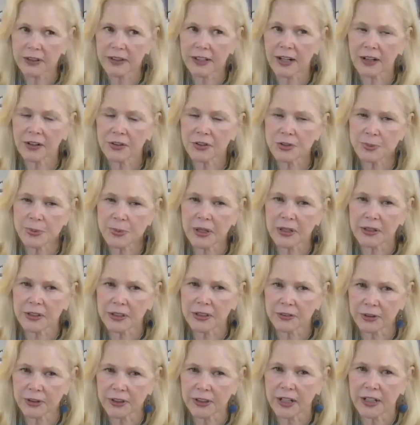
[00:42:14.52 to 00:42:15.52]
That goes back to
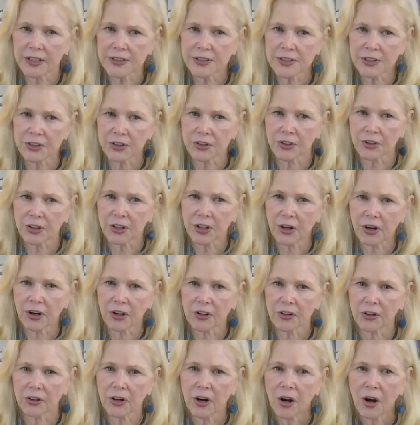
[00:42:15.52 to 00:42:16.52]
really asking your
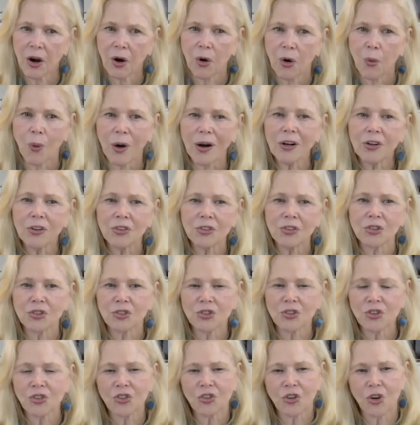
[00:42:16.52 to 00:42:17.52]
character, why don't you
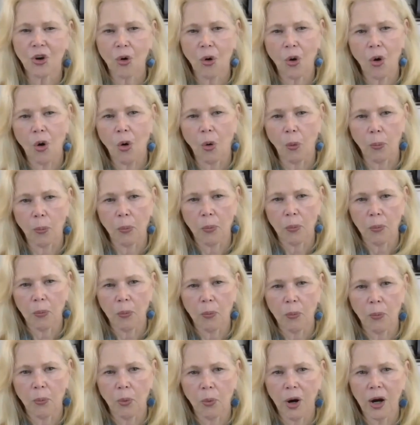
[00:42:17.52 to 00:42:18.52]
just go home?
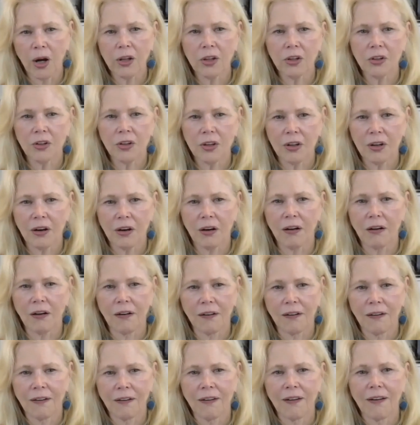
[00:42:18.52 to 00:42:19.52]
Why do you care?
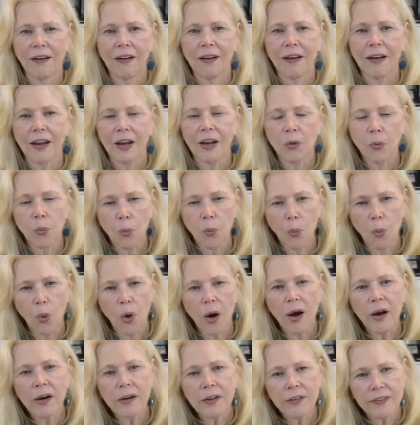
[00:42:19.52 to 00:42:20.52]
And
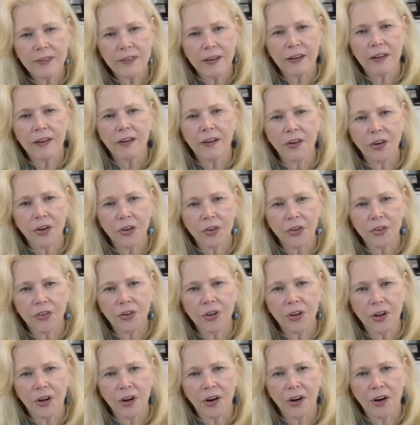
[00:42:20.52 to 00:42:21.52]
why does that character
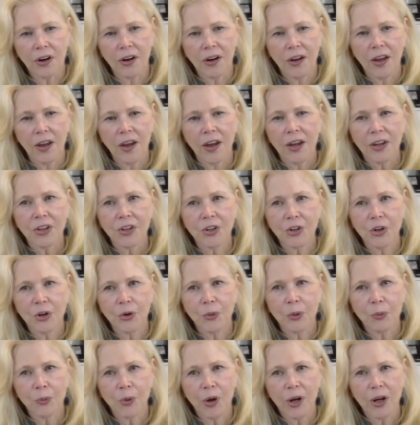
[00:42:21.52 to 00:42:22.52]
care? You
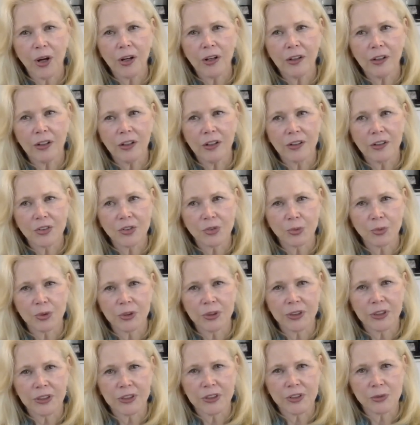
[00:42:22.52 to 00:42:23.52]
know, writing is
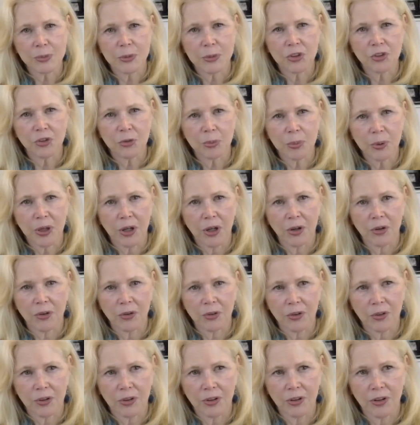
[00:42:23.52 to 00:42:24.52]
really as much about
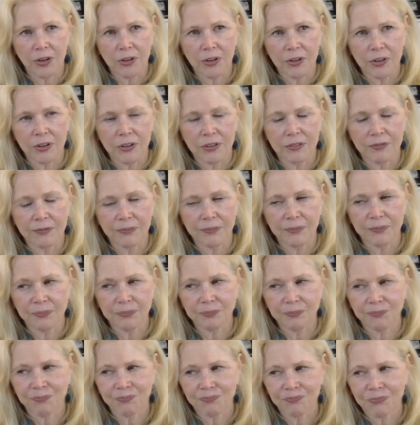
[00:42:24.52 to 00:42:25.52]
uh,
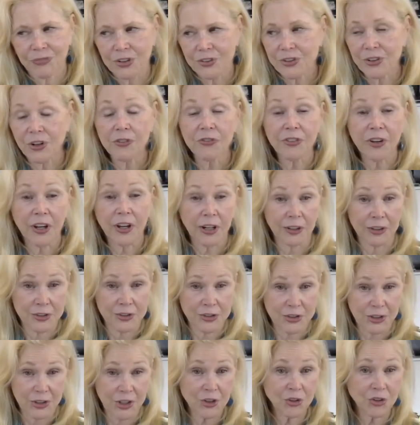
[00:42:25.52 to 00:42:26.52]

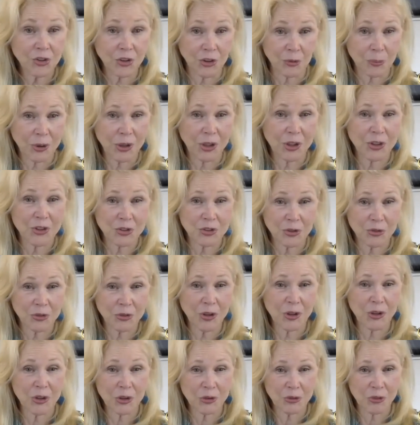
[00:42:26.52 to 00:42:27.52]
self-analyzation because you've
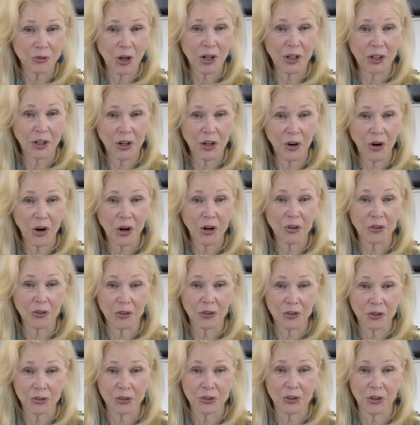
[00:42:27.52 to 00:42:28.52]
got you've got a character and
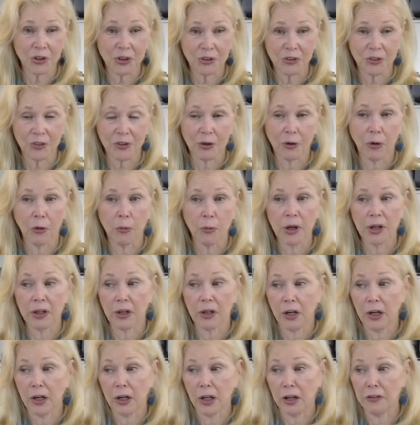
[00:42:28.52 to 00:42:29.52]
you'll start to say, "Oh my
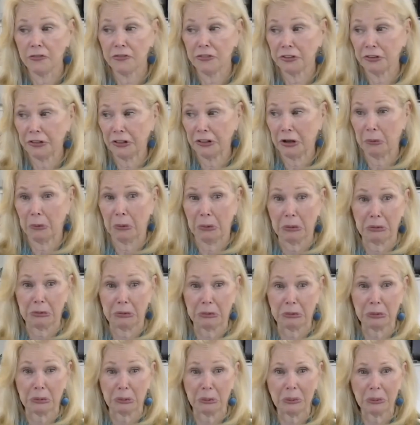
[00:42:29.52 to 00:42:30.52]
God, I feel that way
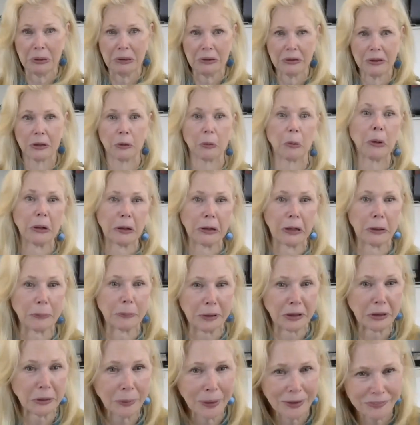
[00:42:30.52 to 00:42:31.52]
too." I don't want to let me
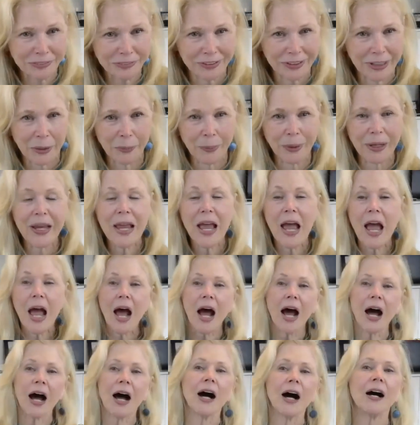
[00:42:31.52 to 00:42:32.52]
know I feel that way,
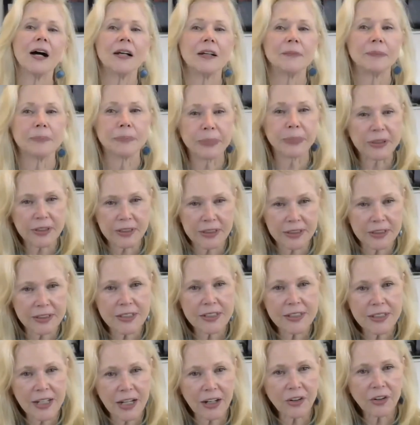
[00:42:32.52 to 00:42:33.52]
uh, but get
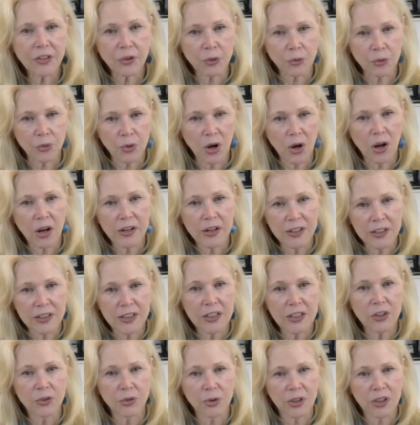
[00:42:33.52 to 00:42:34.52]
down to the raw
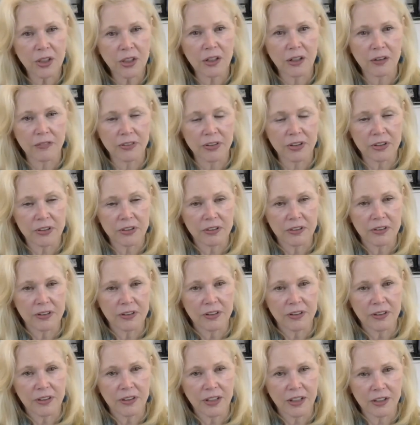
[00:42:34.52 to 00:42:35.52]
nitty-gritty of it
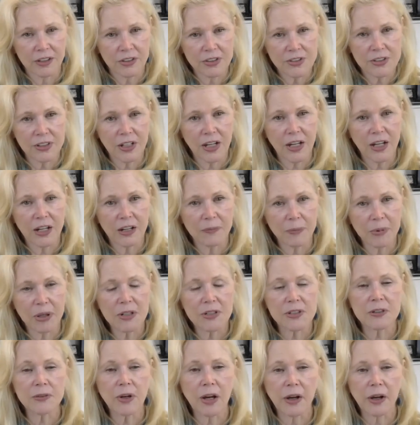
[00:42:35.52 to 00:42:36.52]
and decide
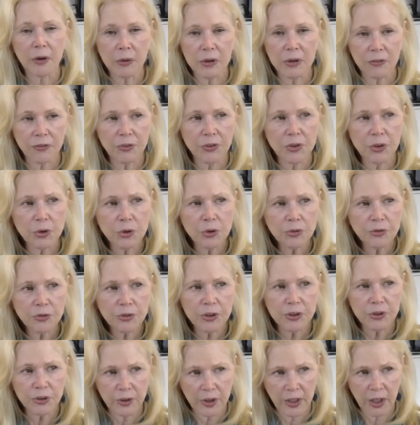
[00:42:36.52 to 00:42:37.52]
because uh, if you
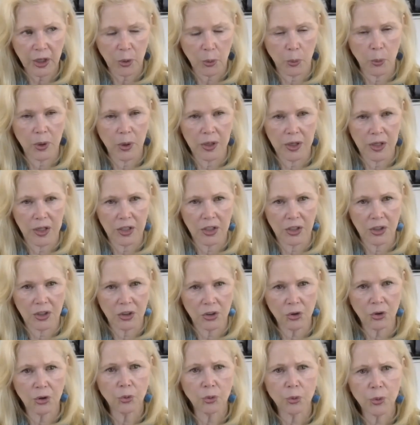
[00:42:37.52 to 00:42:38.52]
feel that way
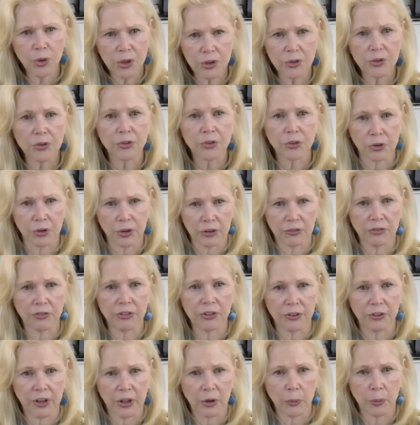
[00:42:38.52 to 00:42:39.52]
your readers are going to
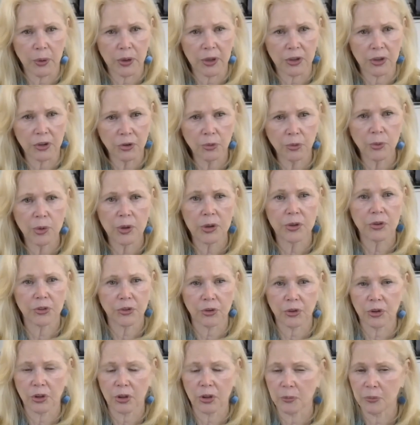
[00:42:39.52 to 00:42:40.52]
feel that way your readers are
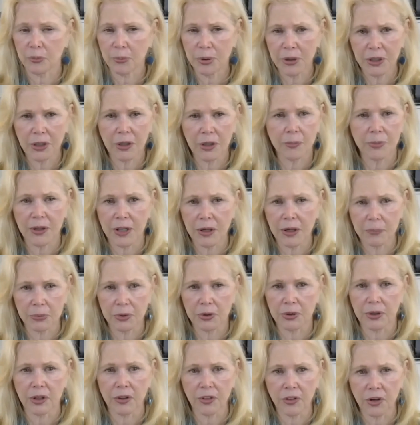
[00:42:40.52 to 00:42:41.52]
going to pick up that
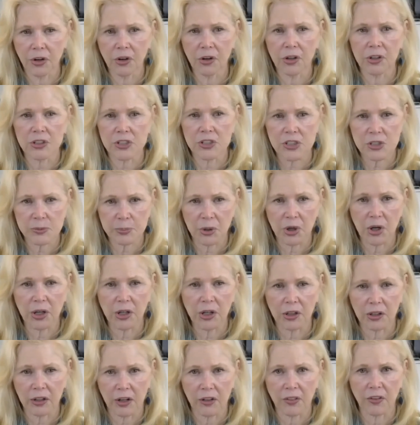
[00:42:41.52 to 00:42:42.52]
book and they're going to spot
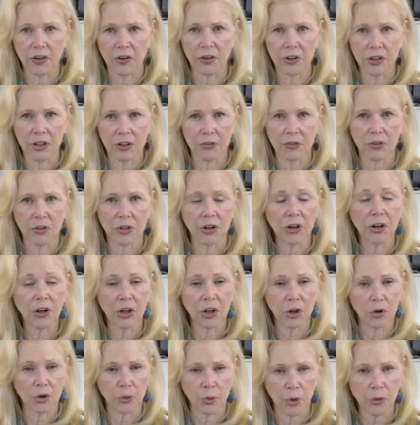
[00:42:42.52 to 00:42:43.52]
it and they're going to they're going to
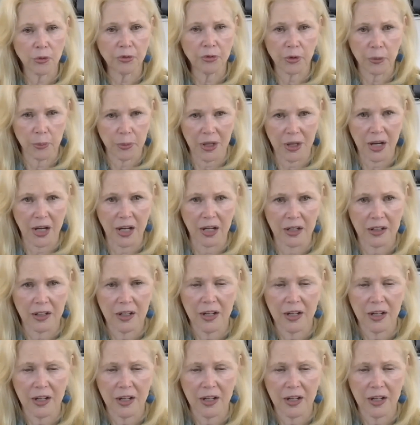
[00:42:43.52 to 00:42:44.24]
grow from that